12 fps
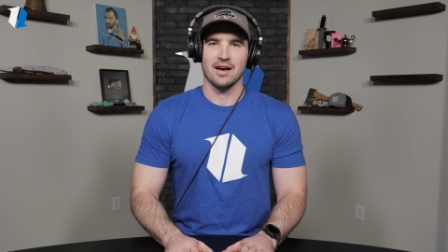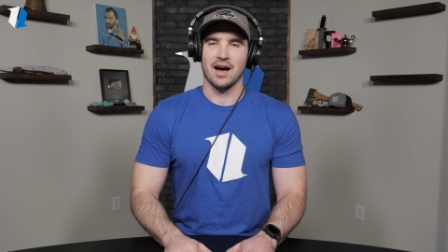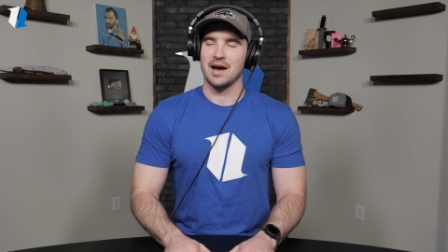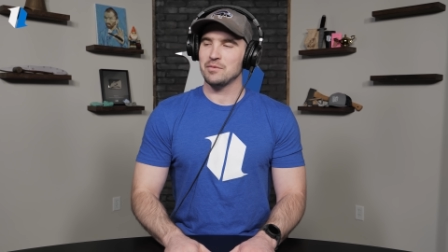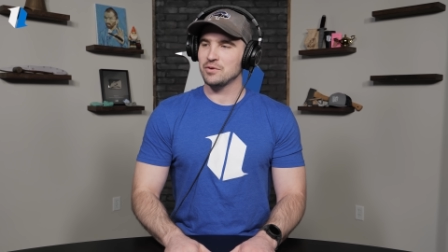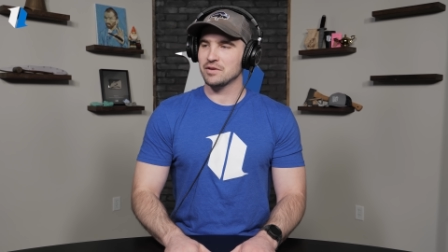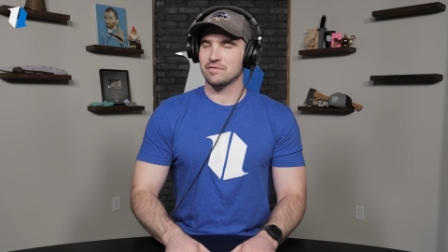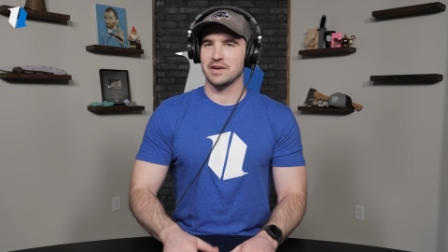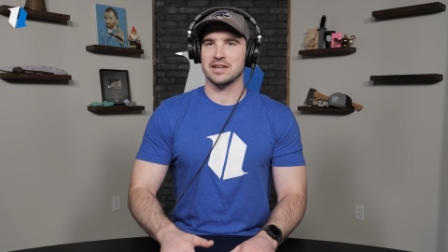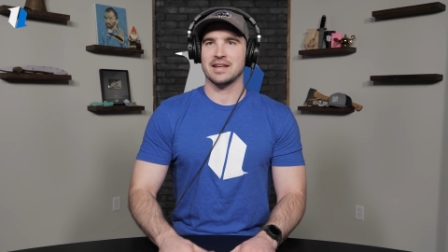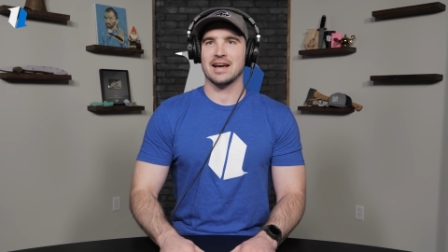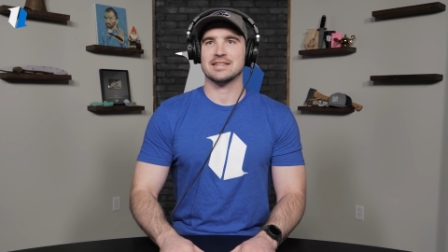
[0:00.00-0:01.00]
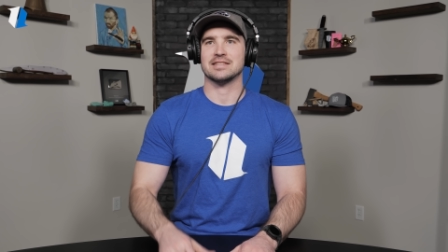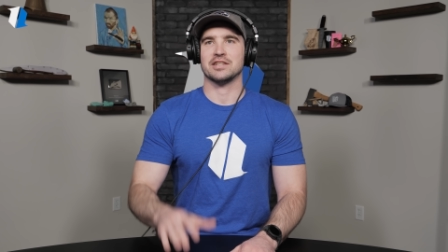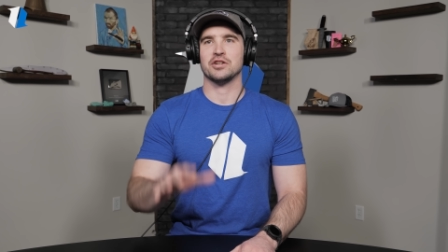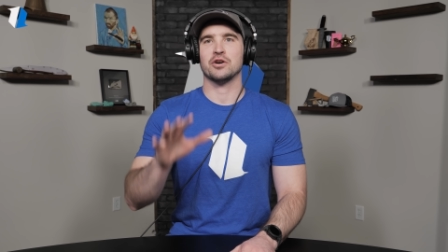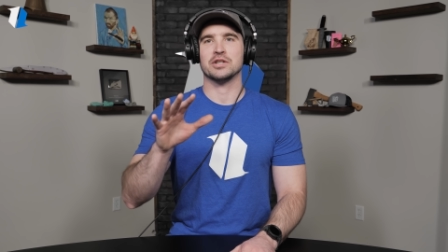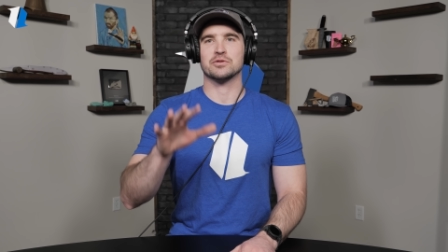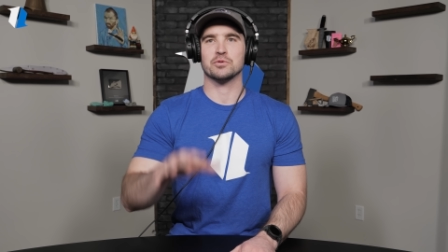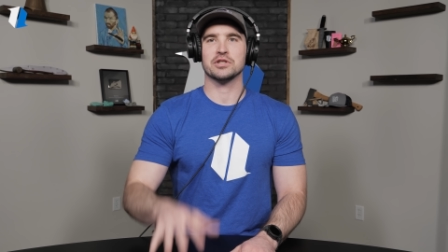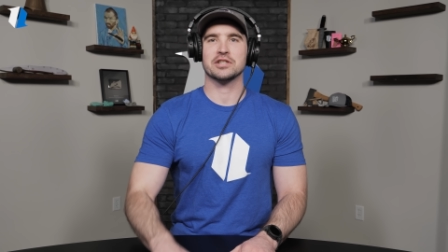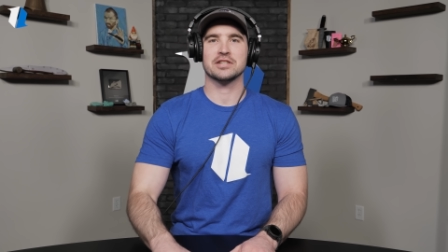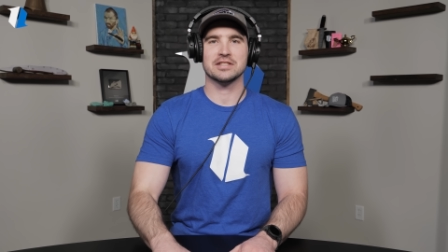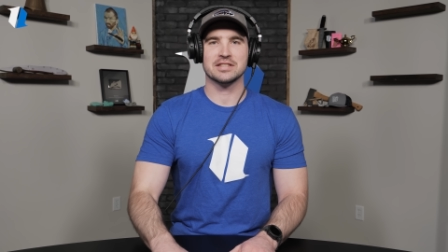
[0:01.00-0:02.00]
I'm doing fantastic. You know, it's
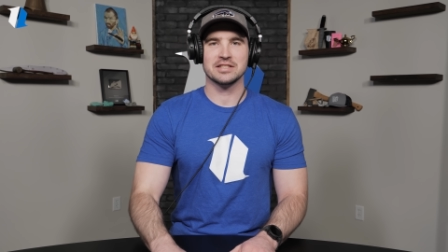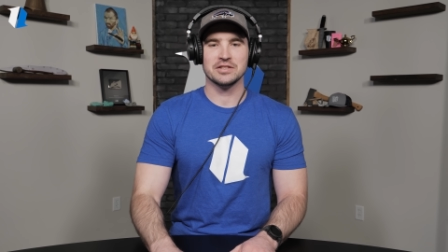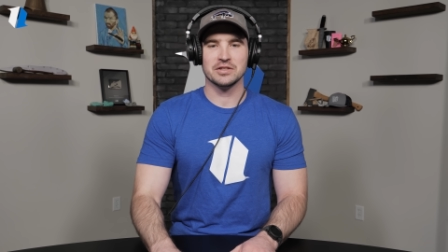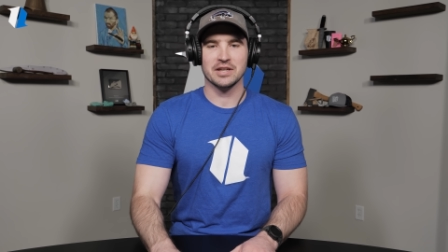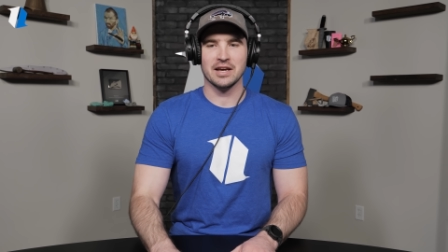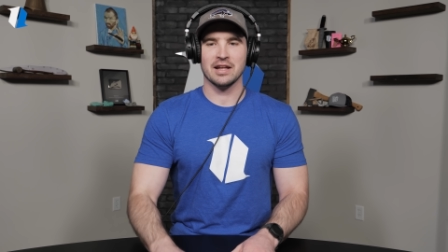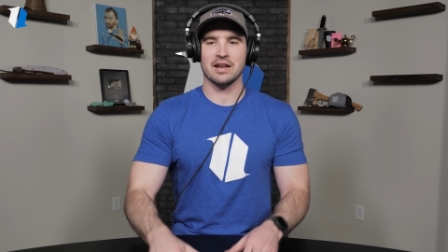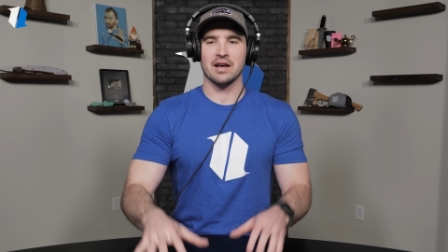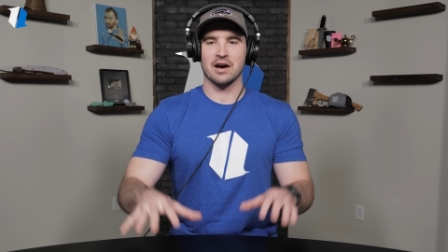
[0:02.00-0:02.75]
really good to see you again.